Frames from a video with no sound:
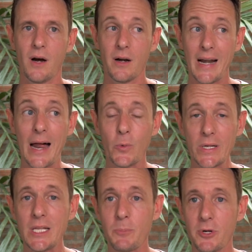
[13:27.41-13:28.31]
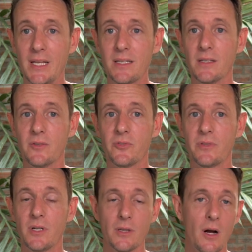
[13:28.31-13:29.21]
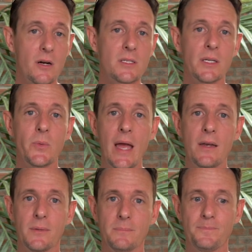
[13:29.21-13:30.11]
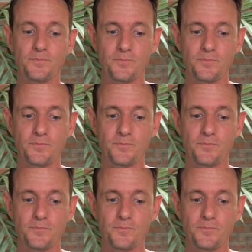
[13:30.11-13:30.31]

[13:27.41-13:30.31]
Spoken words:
are not really predictive. They're largely random.